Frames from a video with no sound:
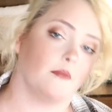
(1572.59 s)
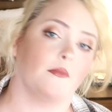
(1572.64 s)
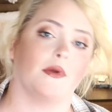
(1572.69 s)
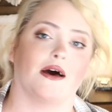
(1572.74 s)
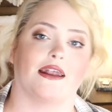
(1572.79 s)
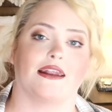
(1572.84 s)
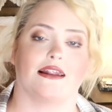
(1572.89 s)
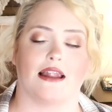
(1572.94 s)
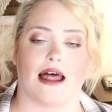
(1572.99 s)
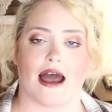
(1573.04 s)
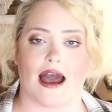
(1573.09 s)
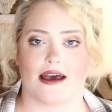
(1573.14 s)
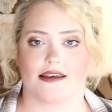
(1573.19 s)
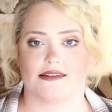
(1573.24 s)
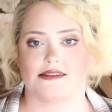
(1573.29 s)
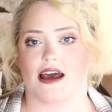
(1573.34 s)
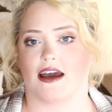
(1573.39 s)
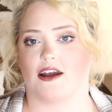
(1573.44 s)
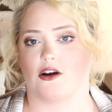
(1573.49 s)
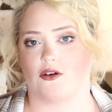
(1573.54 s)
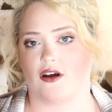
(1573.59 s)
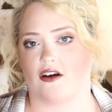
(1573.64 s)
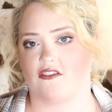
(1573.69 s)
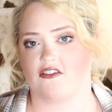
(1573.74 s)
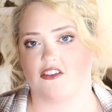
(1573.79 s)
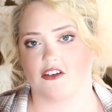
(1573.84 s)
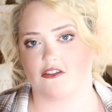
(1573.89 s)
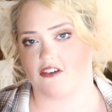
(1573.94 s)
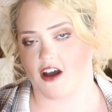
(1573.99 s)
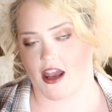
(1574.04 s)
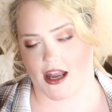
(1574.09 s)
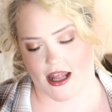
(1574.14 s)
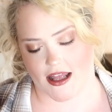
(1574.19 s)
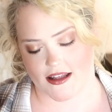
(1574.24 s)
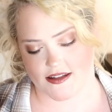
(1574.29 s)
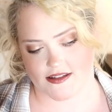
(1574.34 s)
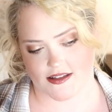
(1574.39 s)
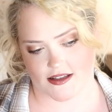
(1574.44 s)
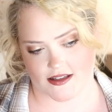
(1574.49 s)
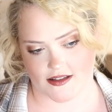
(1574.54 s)
But alas, I don't have the
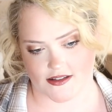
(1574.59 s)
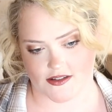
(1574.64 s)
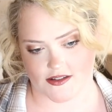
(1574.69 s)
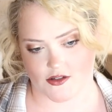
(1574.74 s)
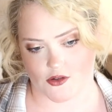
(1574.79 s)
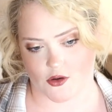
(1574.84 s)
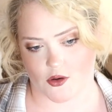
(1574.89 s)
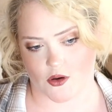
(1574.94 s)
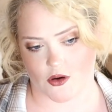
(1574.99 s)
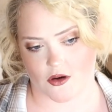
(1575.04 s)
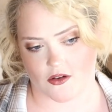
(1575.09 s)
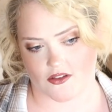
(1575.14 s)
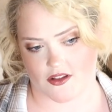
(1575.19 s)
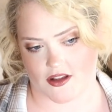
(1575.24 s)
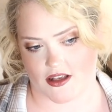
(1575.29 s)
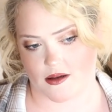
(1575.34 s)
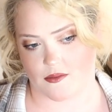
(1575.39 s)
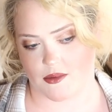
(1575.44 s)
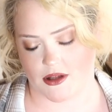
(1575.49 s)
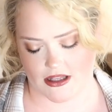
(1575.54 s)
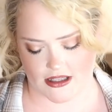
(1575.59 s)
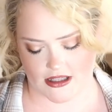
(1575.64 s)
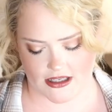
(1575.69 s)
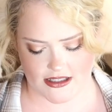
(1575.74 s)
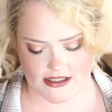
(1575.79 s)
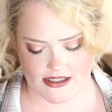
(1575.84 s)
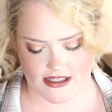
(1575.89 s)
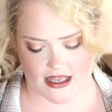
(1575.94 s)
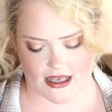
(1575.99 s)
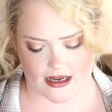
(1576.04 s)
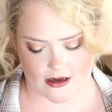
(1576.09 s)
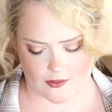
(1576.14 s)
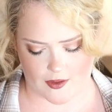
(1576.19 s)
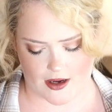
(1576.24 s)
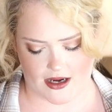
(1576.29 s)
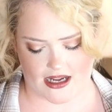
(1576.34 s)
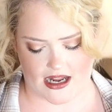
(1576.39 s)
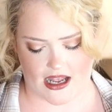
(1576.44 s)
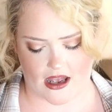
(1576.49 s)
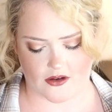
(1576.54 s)
finances nor the ability to get it
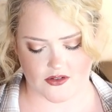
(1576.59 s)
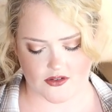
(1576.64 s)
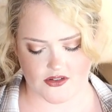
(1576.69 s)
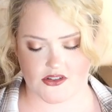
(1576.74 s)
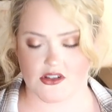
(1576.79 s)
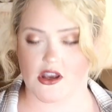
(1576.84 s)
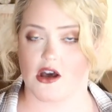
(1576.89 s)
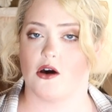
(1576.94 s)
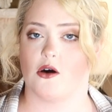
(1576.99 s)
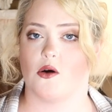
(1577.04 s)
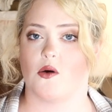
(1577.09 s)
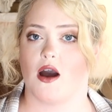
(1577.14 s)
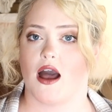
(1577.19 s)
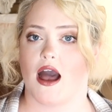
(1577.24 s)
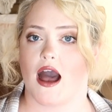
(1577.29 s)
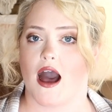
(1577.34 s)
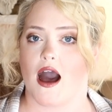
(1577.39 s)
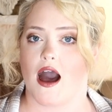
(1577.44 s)
right now. So